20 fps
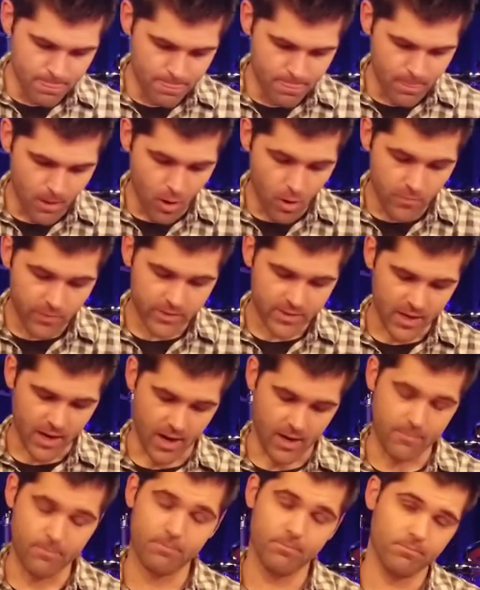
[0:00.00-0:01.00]
Over
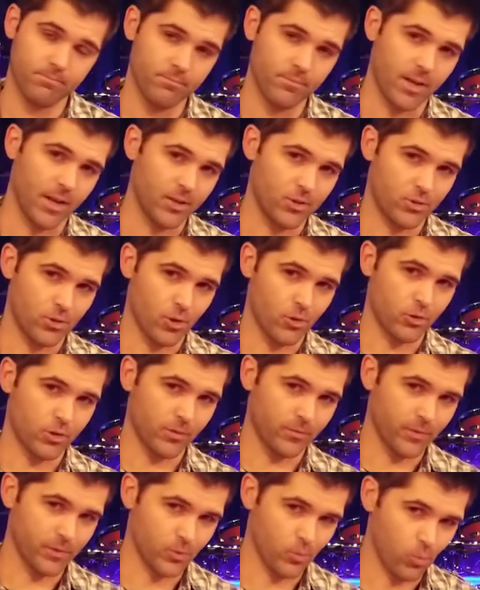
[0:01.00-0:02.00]
time, as
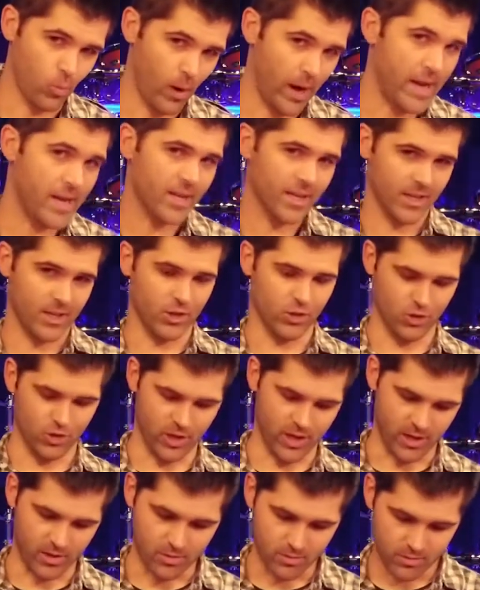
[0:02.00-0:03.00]
Joseph is waiting in
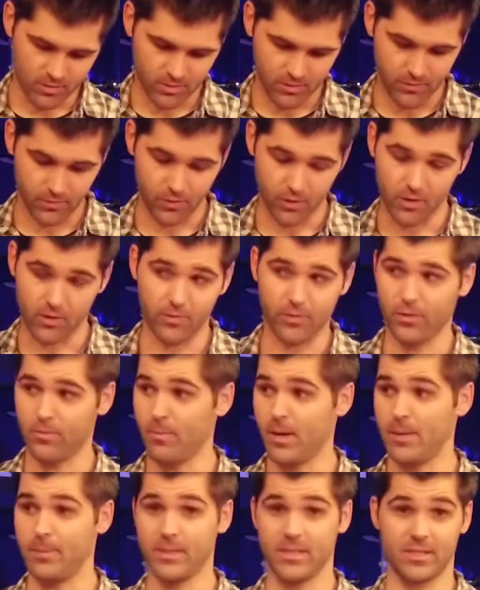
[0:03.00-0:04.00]
jail for
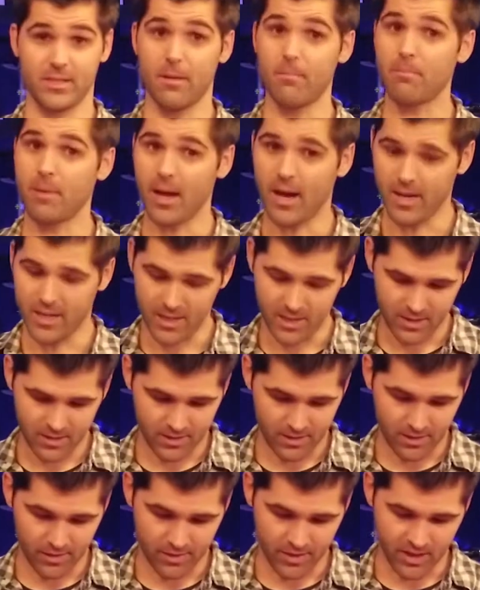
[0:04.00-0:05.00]
maybe somebody
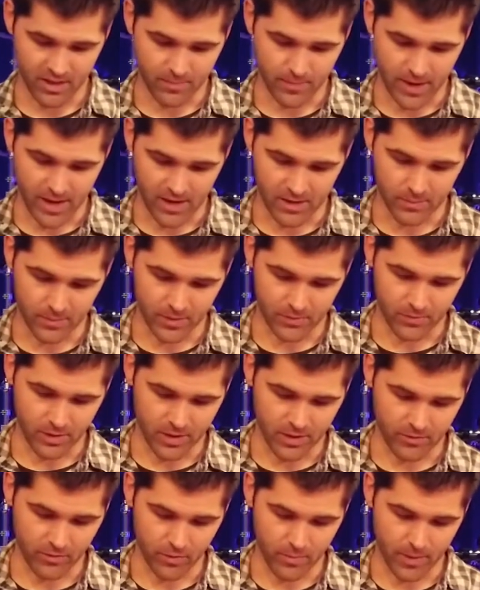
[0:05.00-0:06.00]
to think about him, his friend
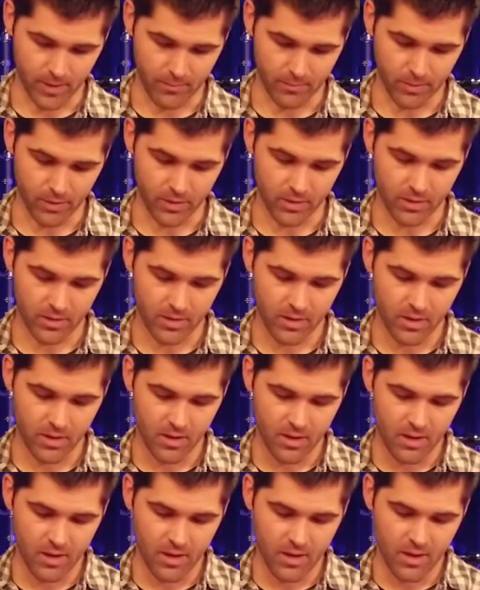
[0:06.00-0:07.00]
to remember,
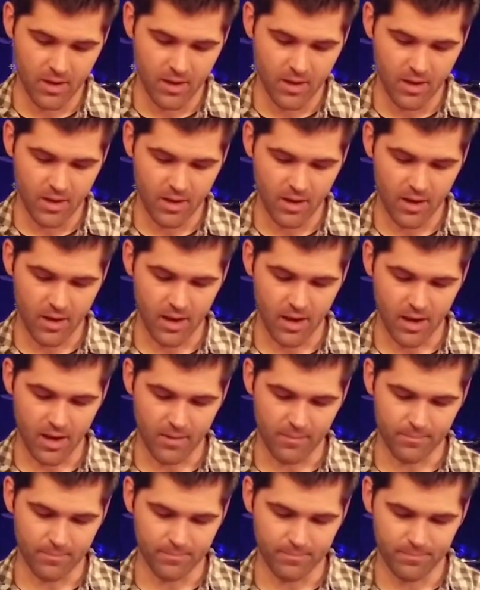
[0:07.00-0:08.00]

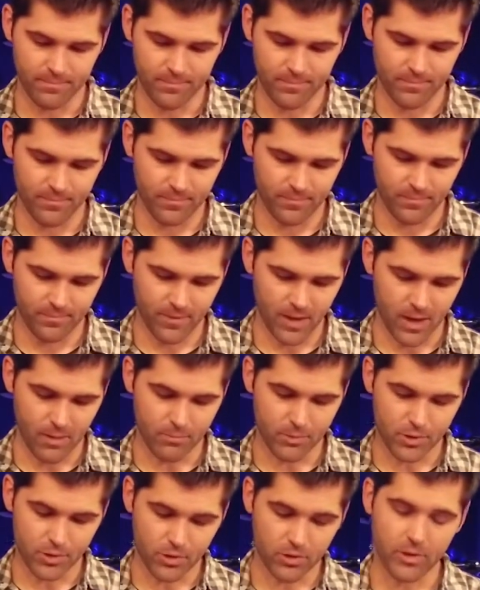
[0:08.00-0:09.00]
I'm
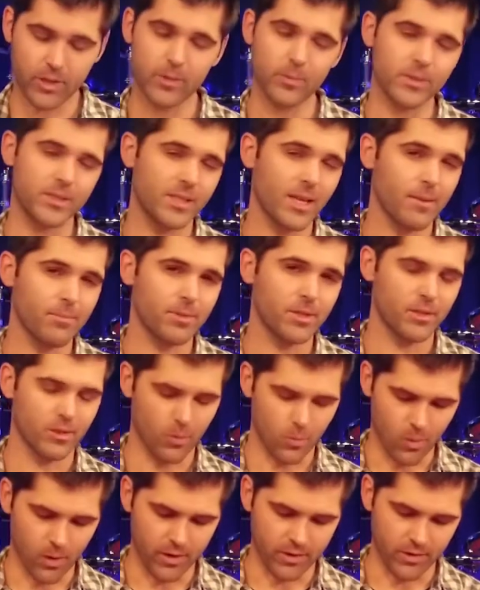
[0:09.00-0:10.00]
sure he was tempted to
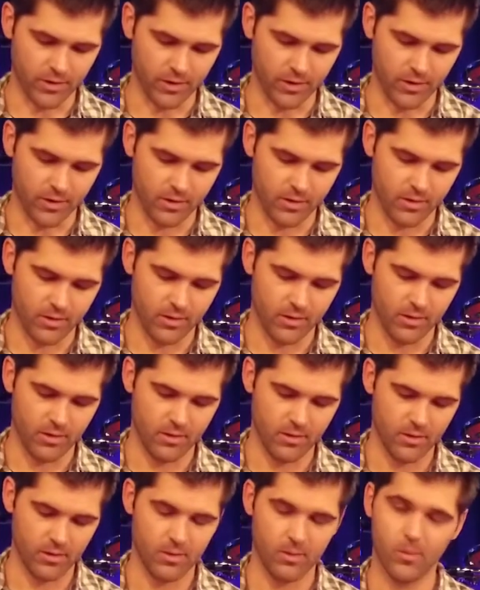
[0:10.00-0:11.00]
wonder,
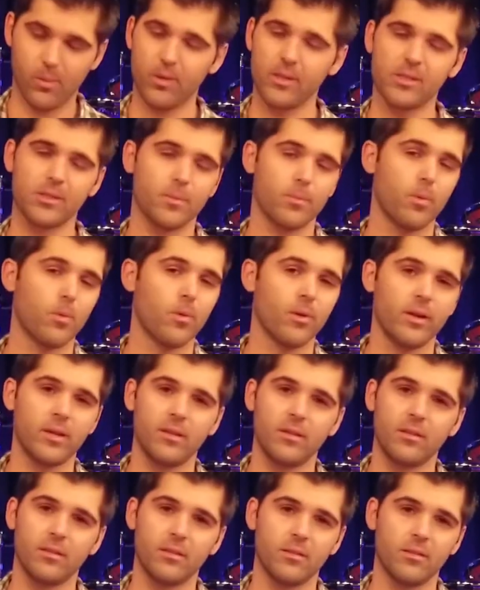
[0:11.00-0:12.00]
what is the point
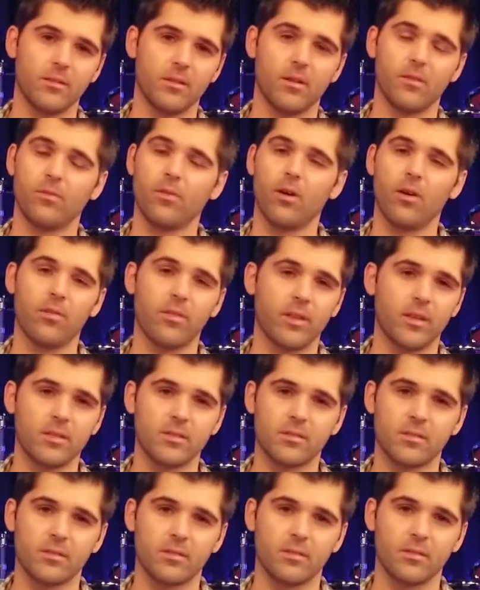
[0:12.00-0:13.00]
of all
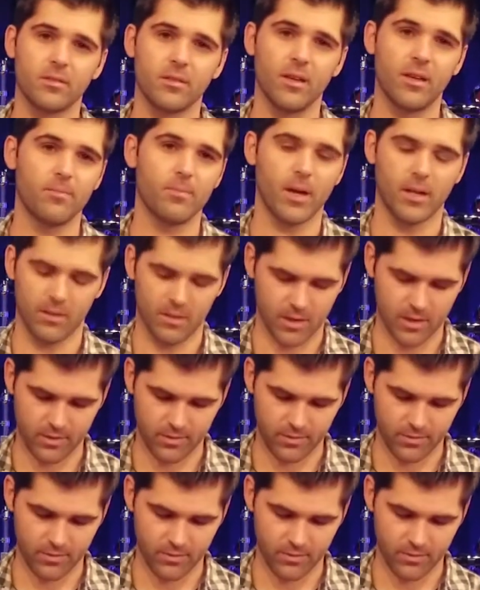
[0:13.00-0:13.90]
this in my life?